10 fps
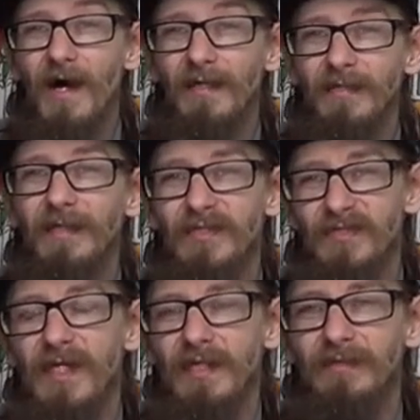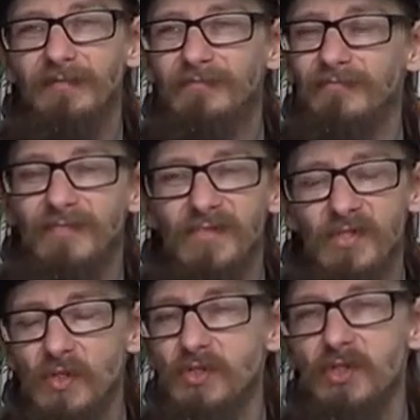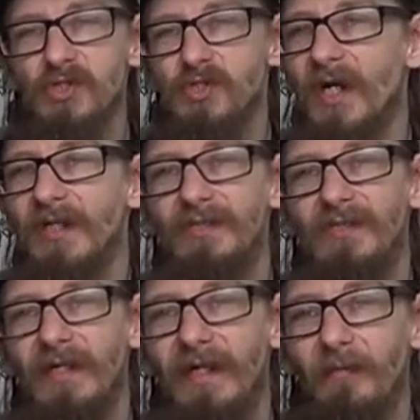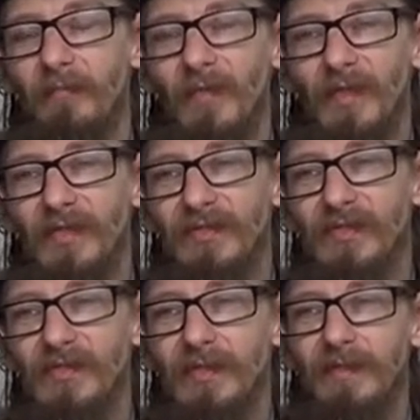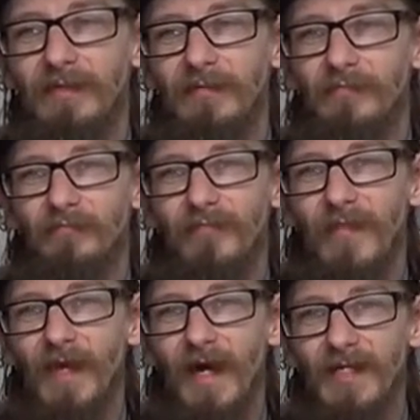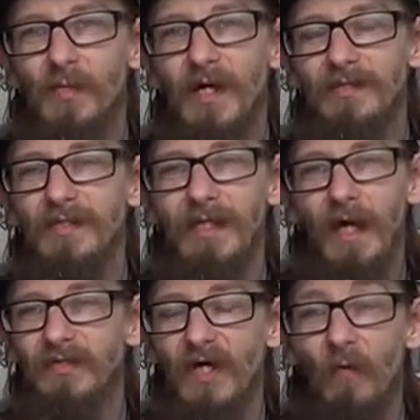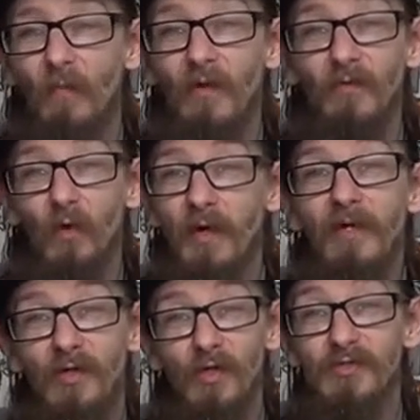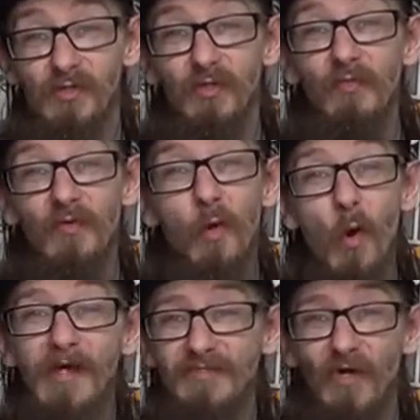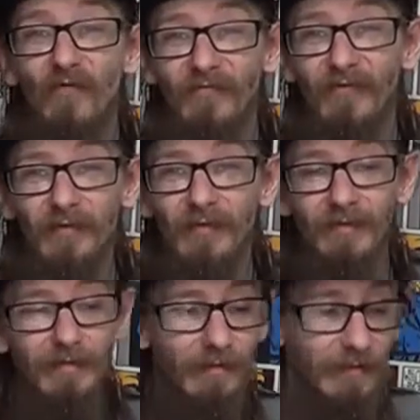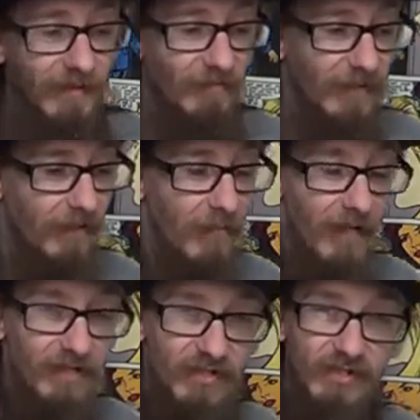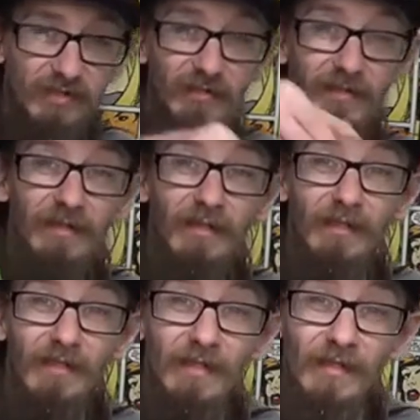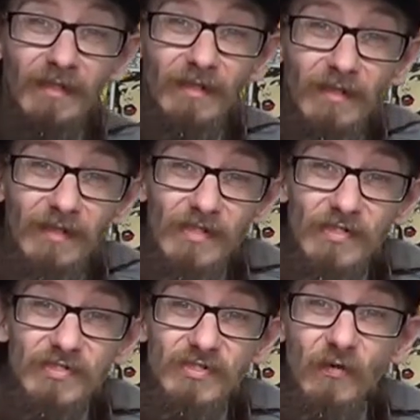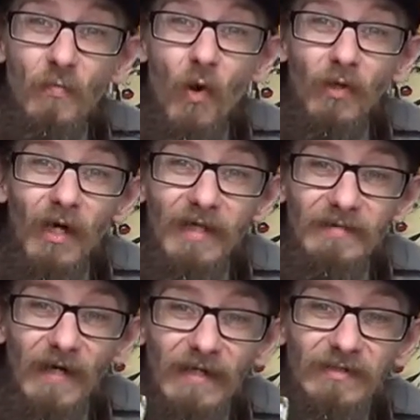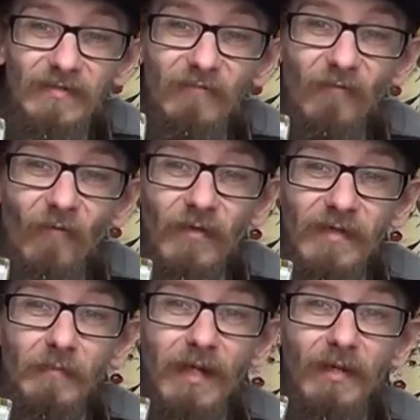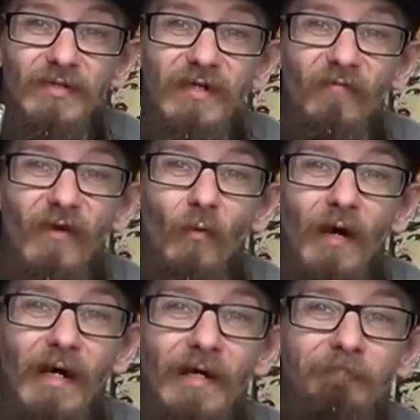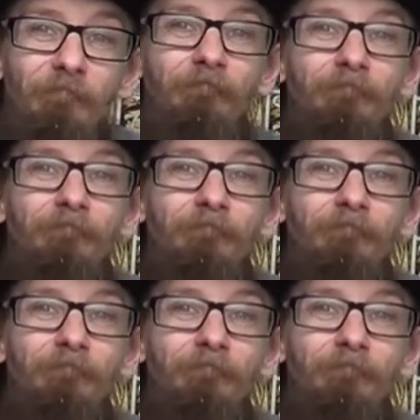and has taken such a shine to him that Eduardo can't help but throw him across the room quite often, leaving a mess somewhat like that falling about everywhere.